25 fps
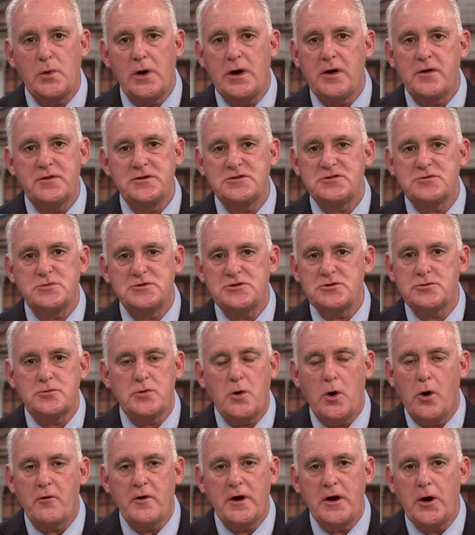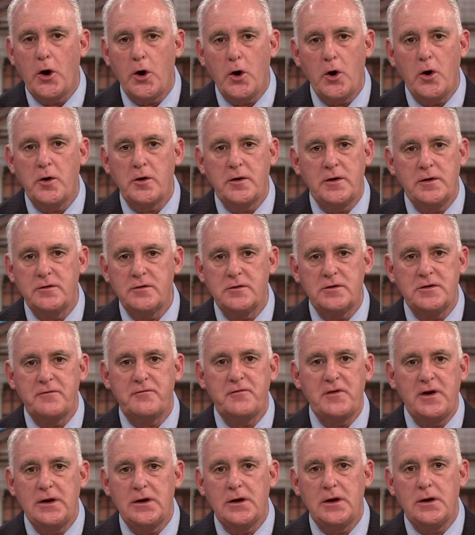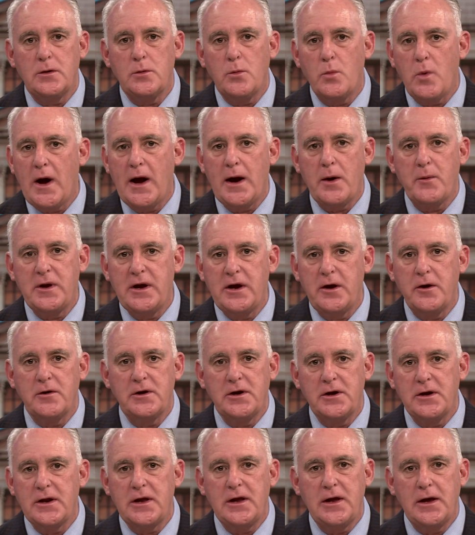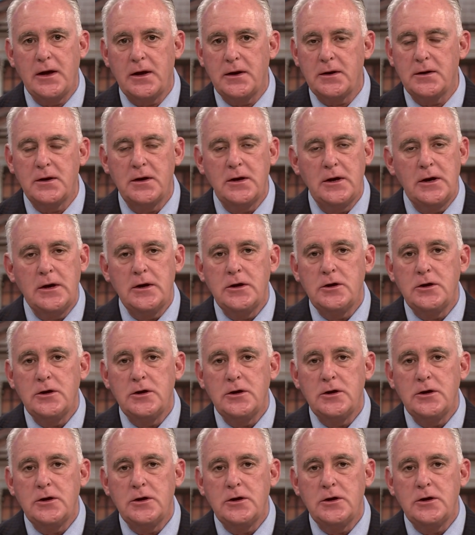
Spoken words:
well, this was already heard and defeated and why are we hearing it again?